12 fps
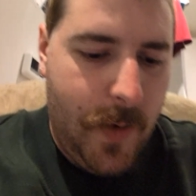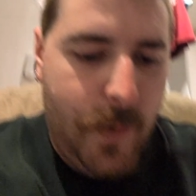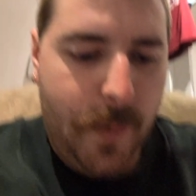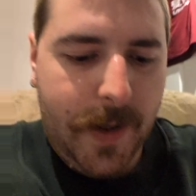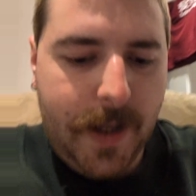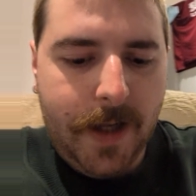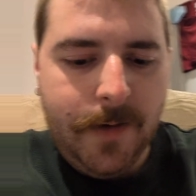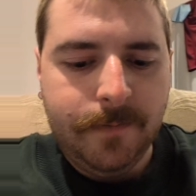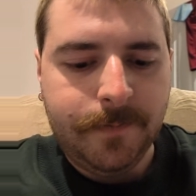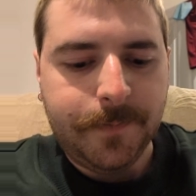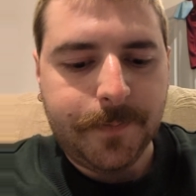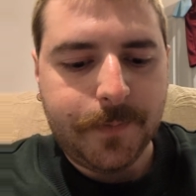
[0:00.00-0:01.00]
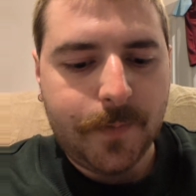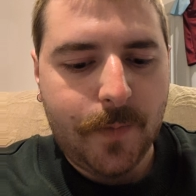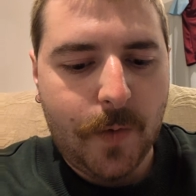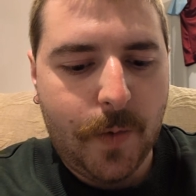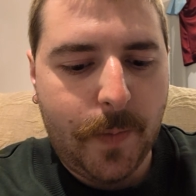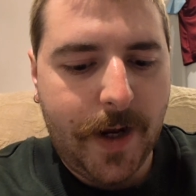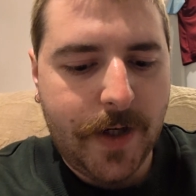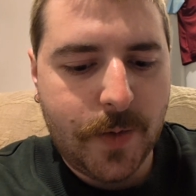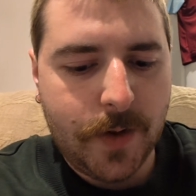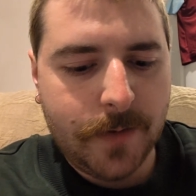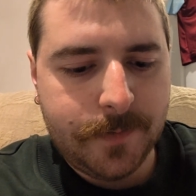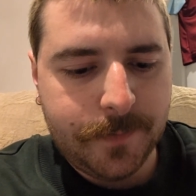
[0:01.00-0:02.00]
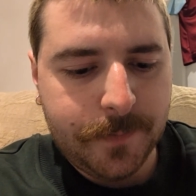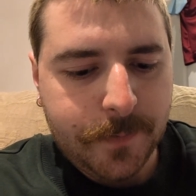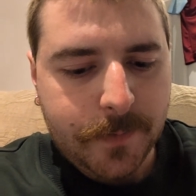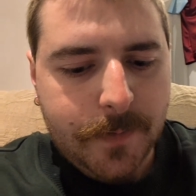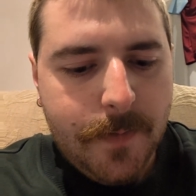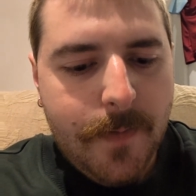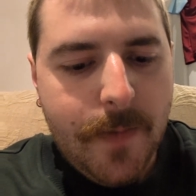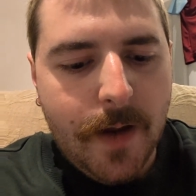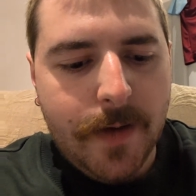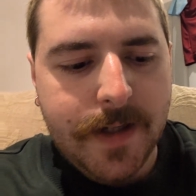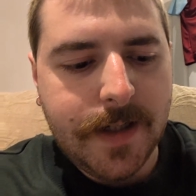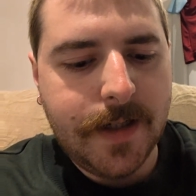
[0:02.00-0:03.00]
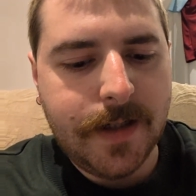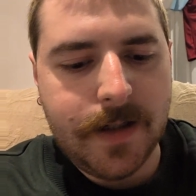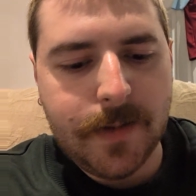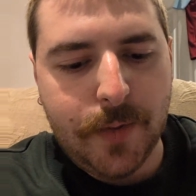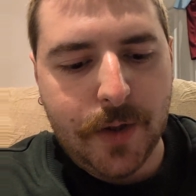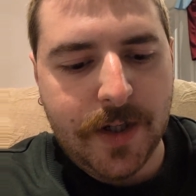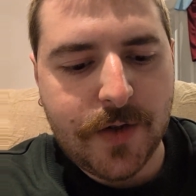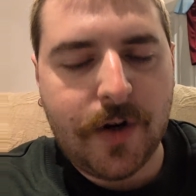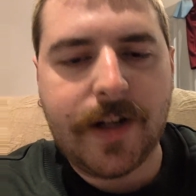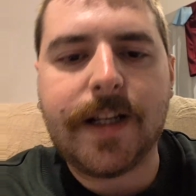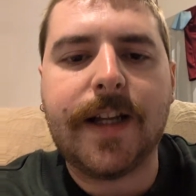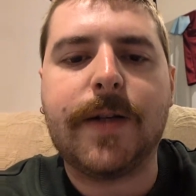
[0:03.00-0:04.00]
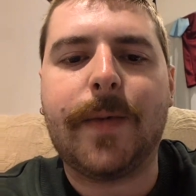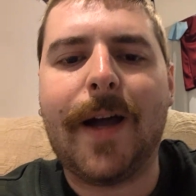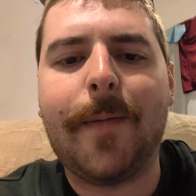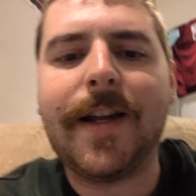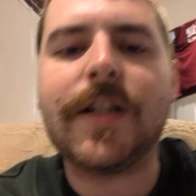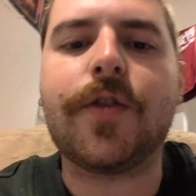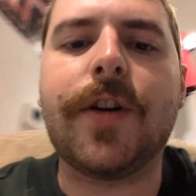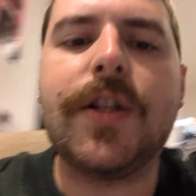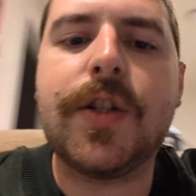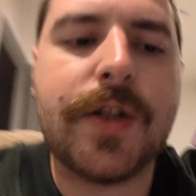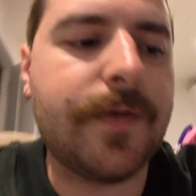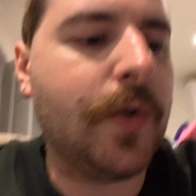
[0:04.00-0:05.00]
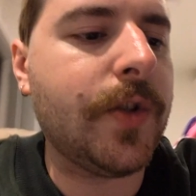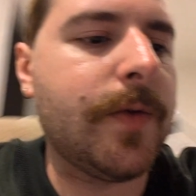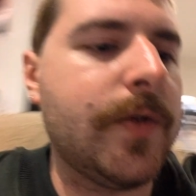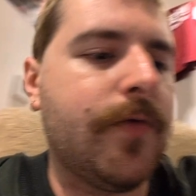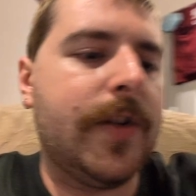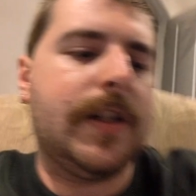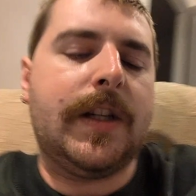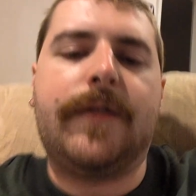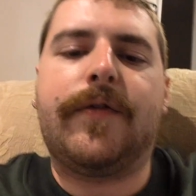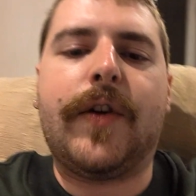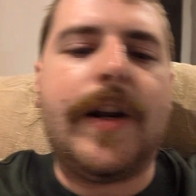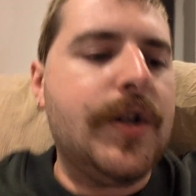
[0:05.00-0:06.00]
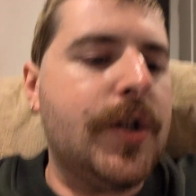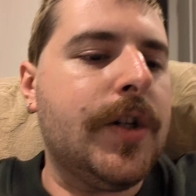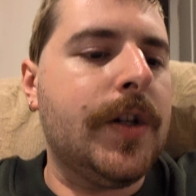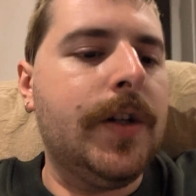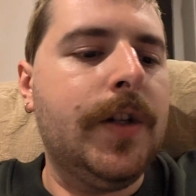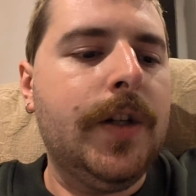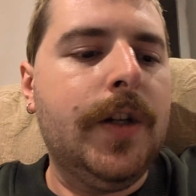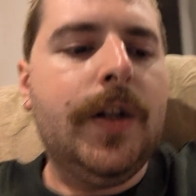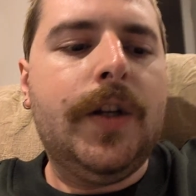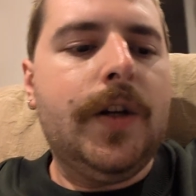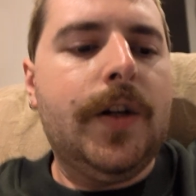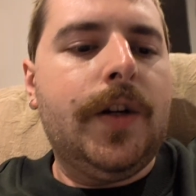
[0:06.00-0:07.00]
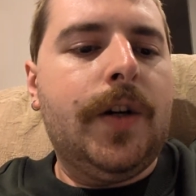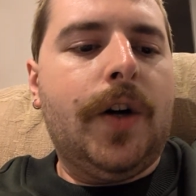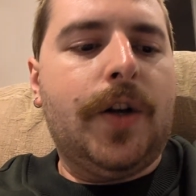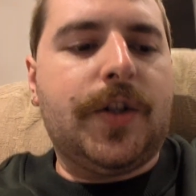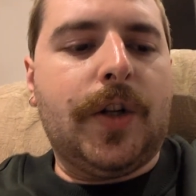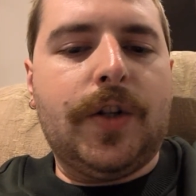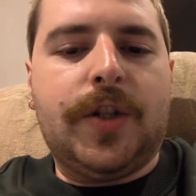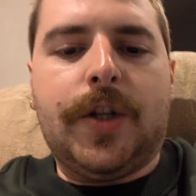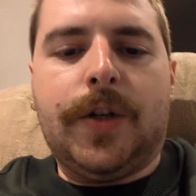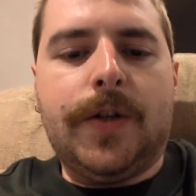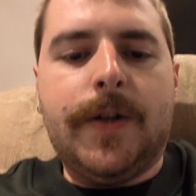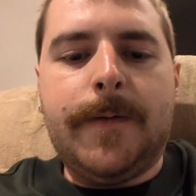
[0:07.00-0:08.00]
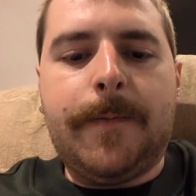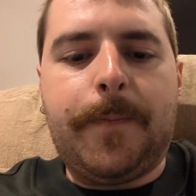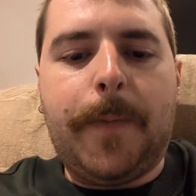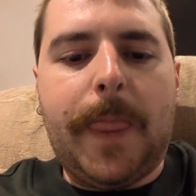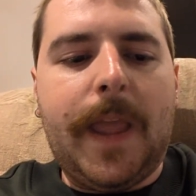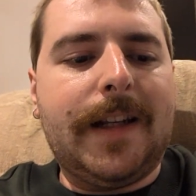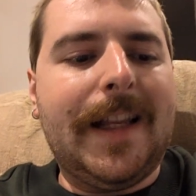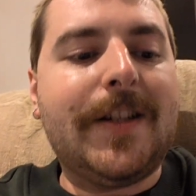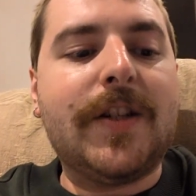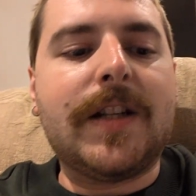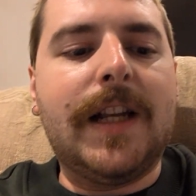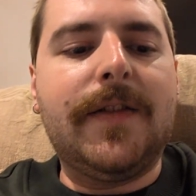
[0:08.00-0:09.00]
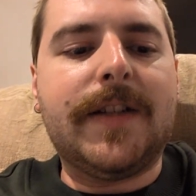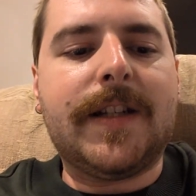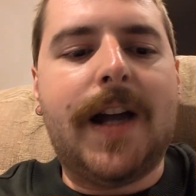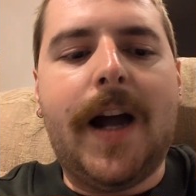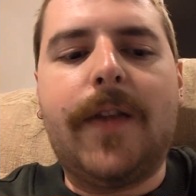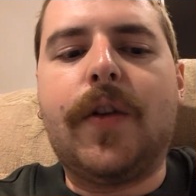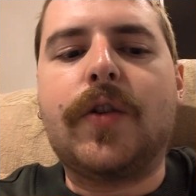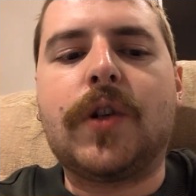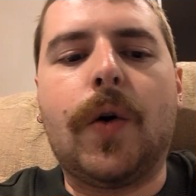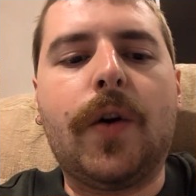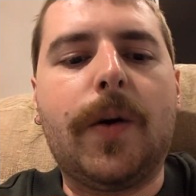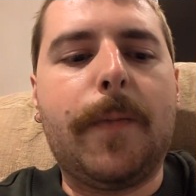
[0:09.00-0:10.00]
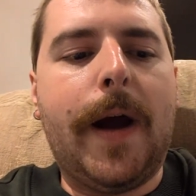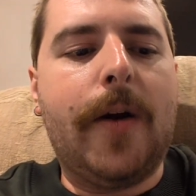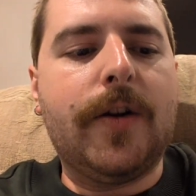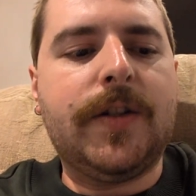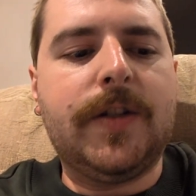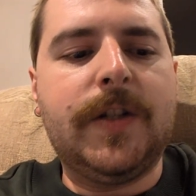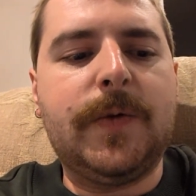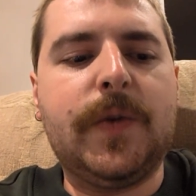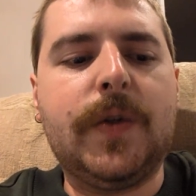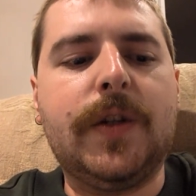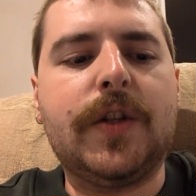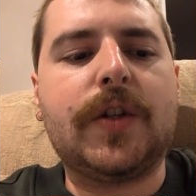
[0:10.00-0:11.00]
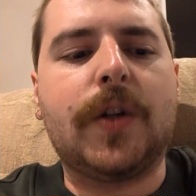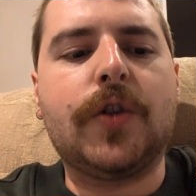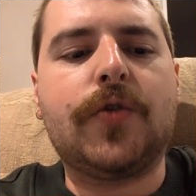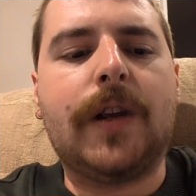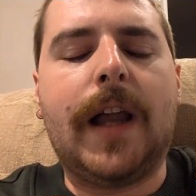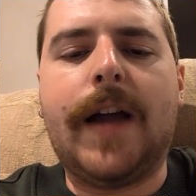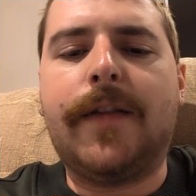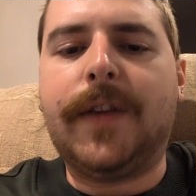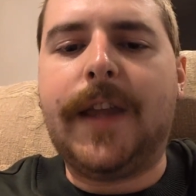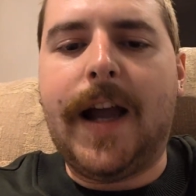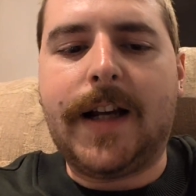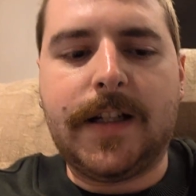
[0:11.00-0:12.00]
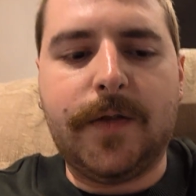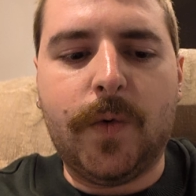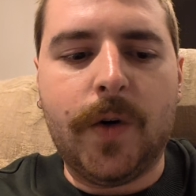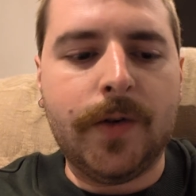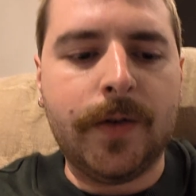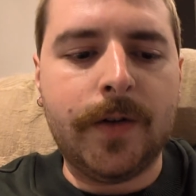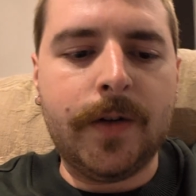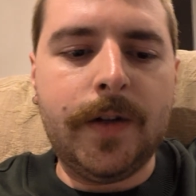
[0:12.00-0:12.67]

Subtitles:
we begin with page 1. This book is translated by M.A. Screech because, of course, it was originally in French. On Solitude. Let us leave aside those long comparisons between the solitary life and the active one.